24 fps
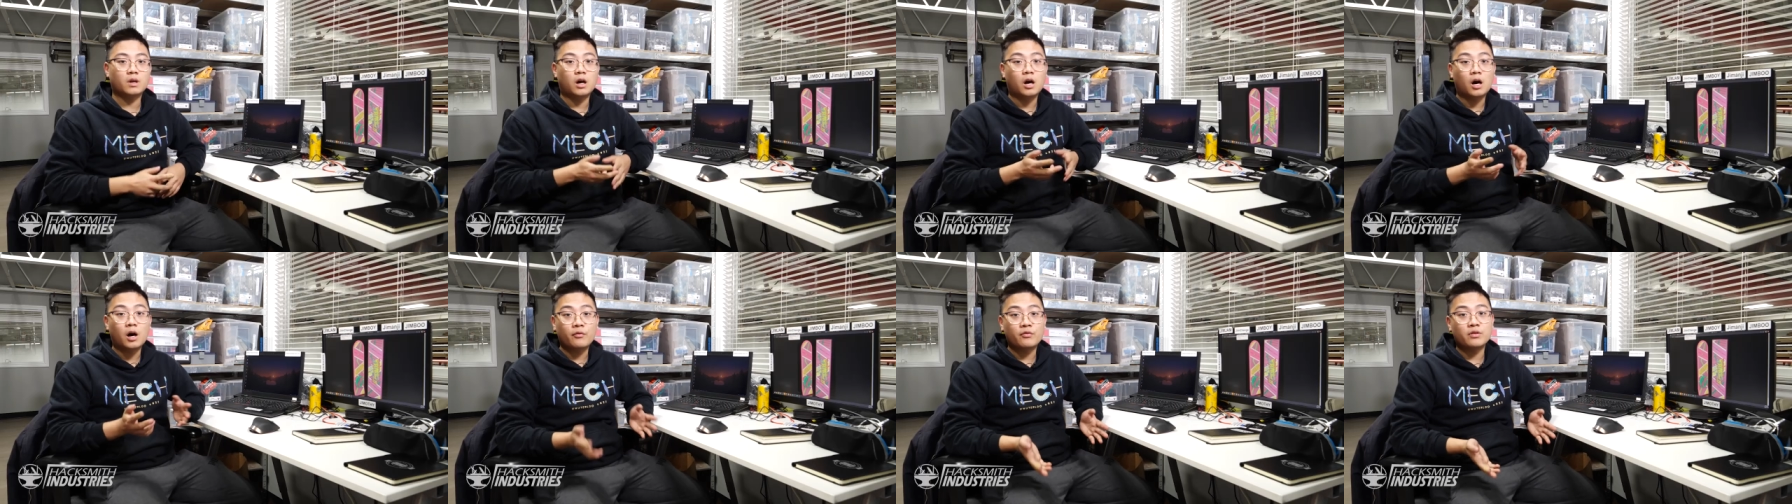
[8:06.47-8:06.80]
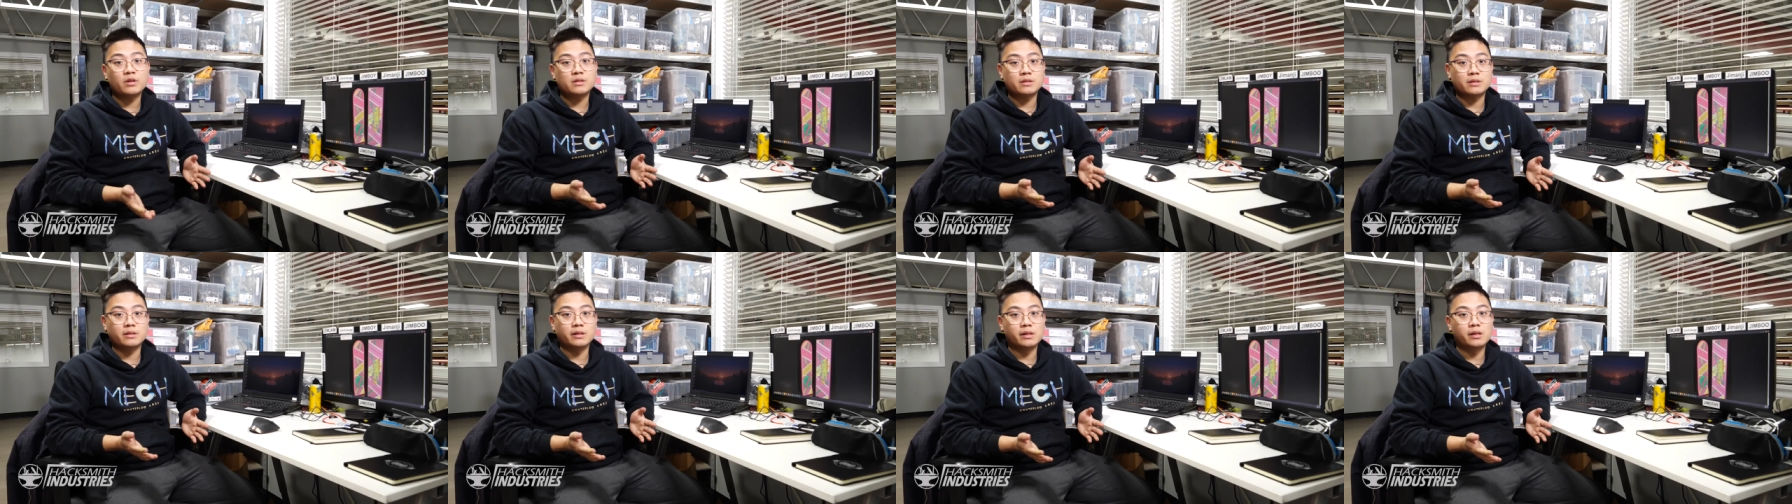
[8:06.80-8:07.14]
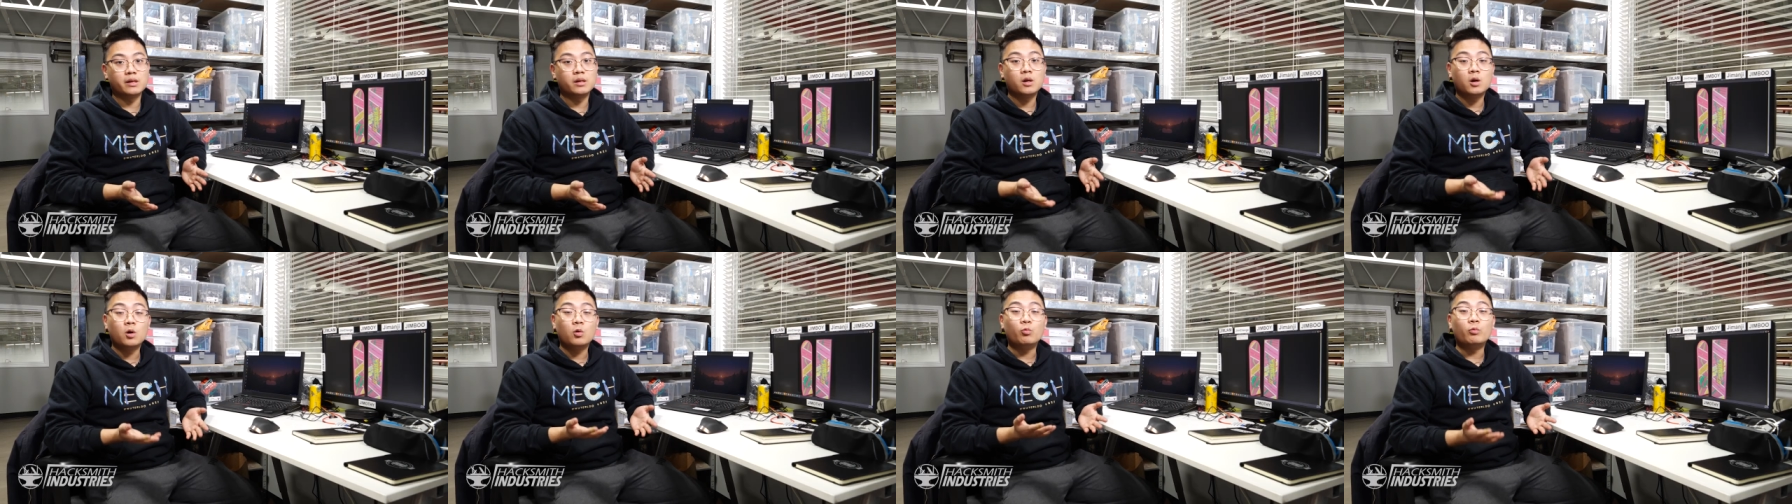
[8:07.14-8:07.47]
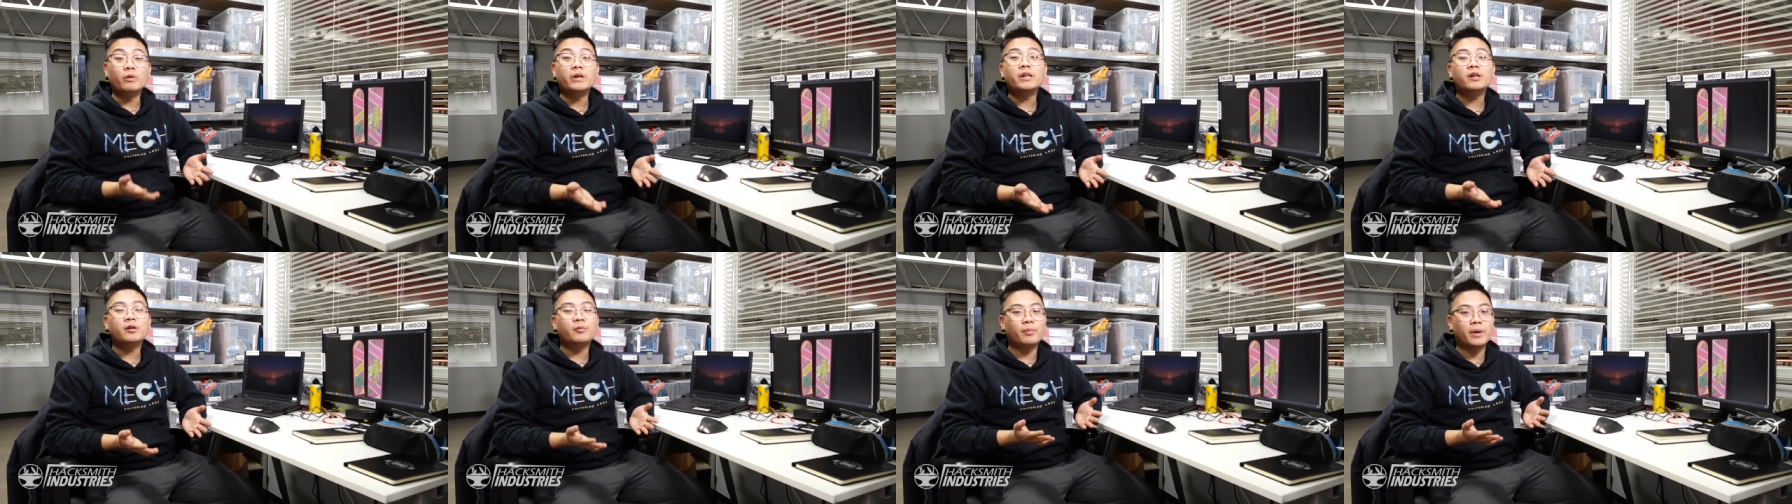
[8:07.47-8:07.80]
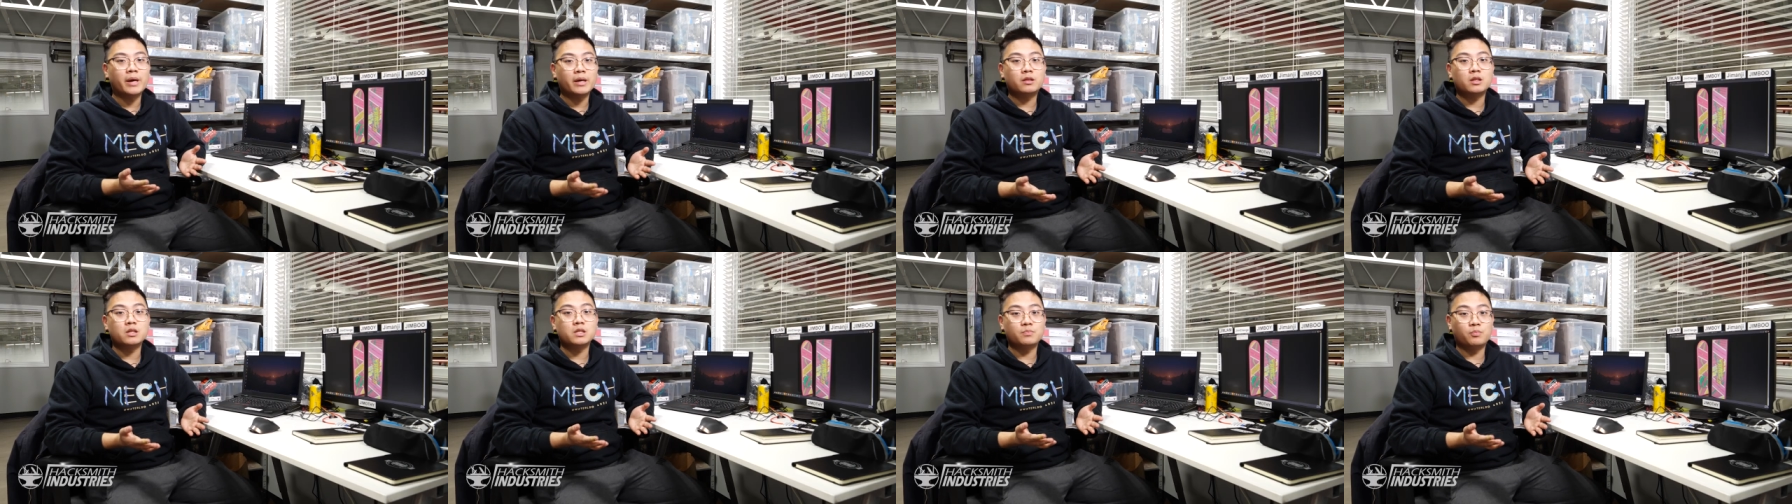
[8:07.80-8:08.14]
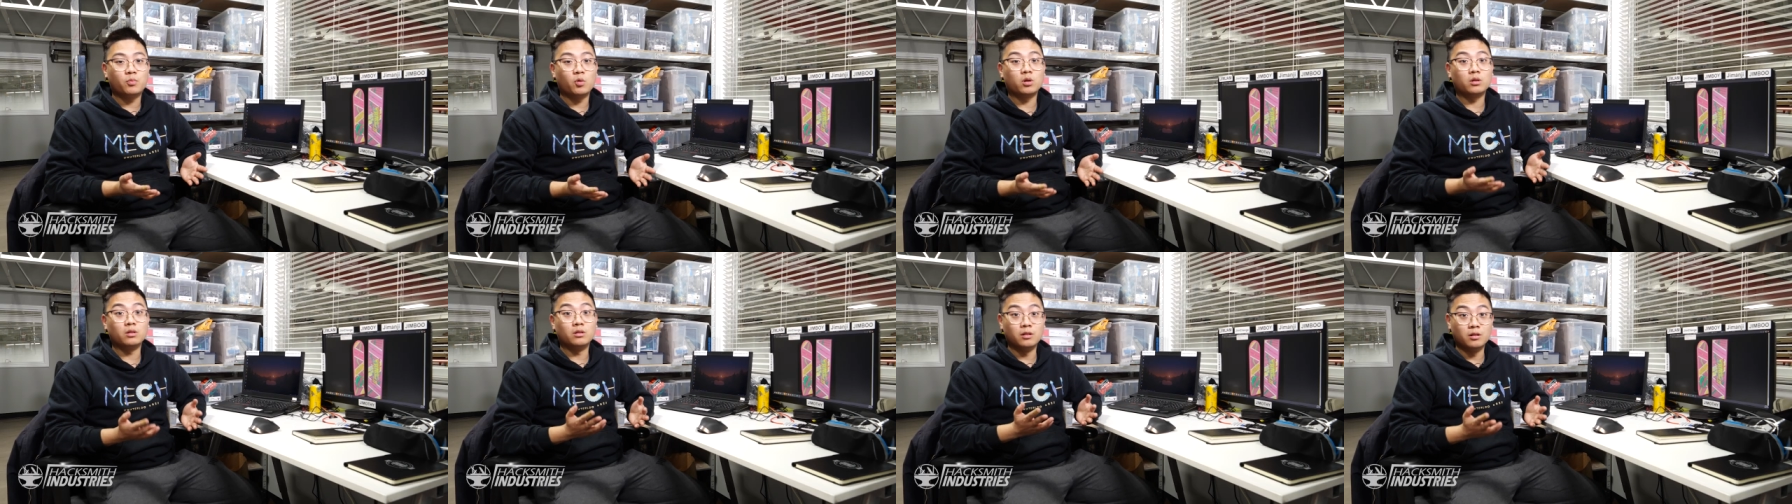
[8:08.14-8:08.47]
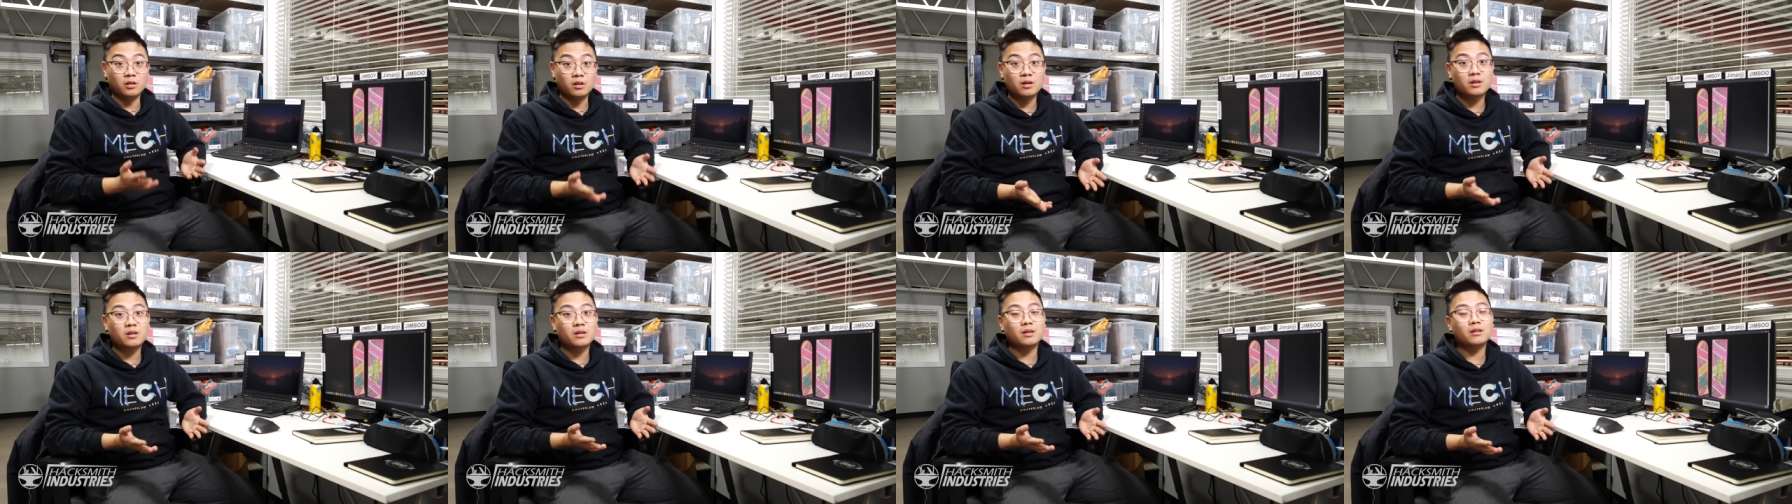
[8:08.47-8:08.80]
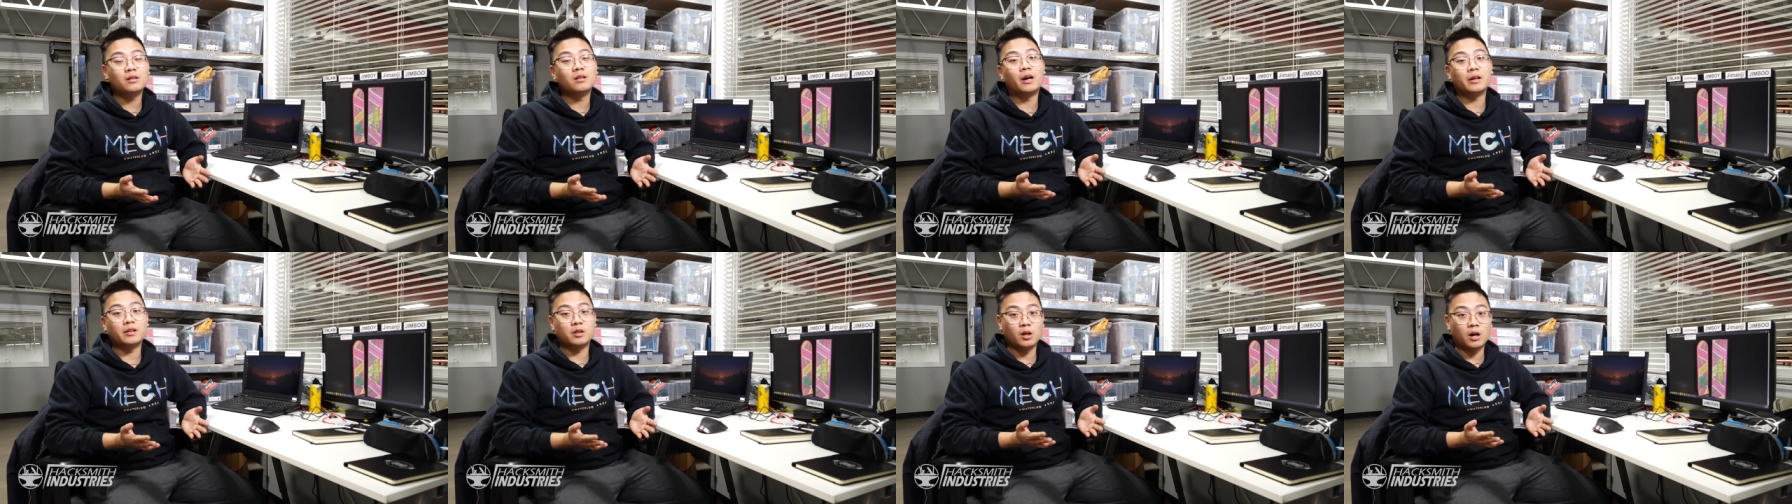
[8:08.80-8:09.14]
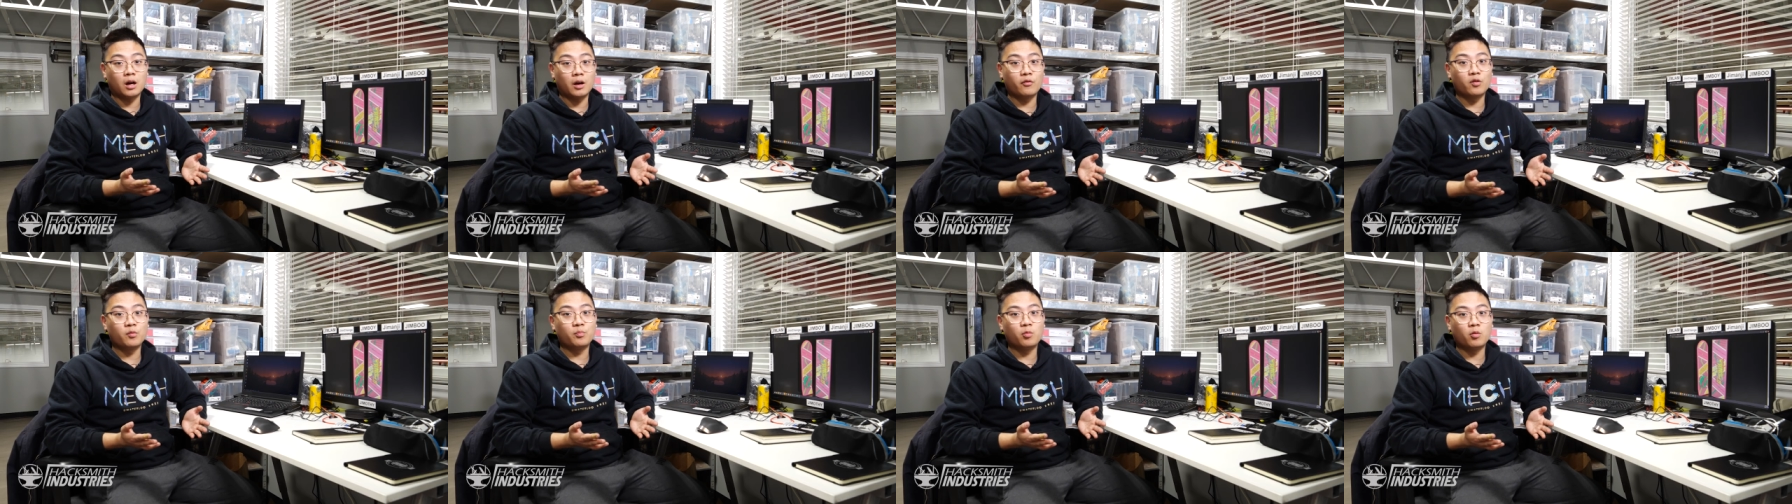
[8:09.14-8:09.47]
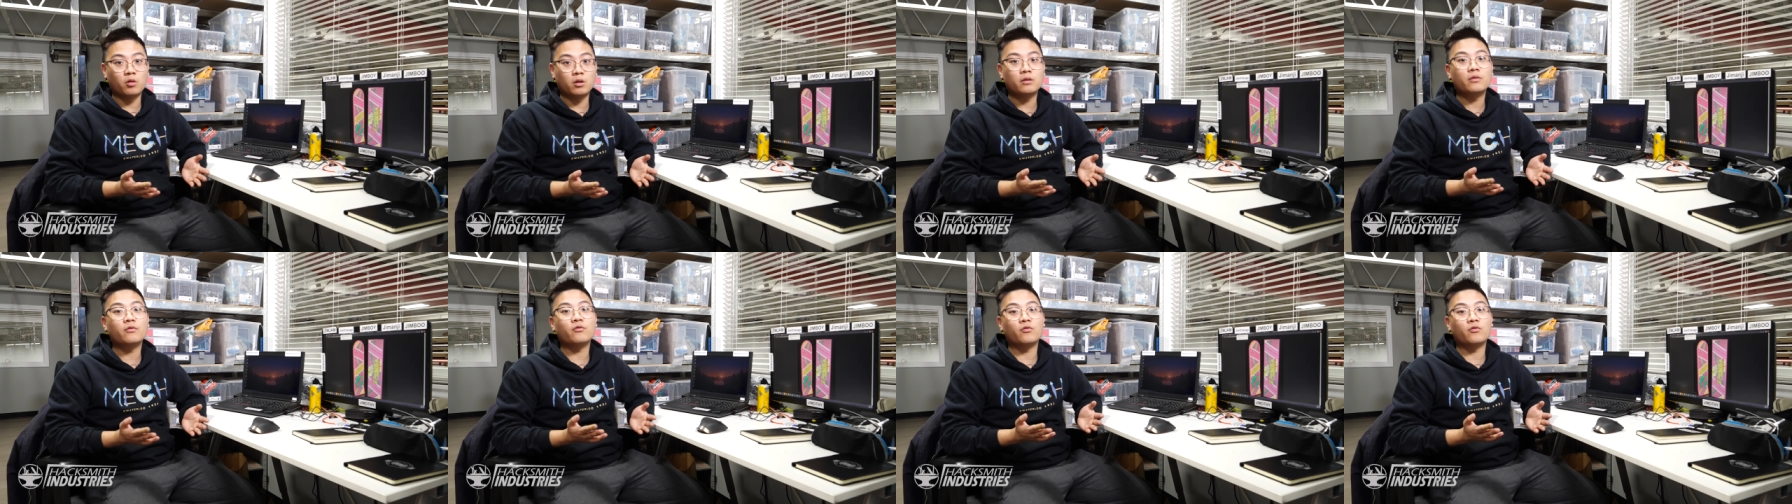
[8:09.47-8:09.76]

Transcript: Obviously, we need to make this board look like the hoverboard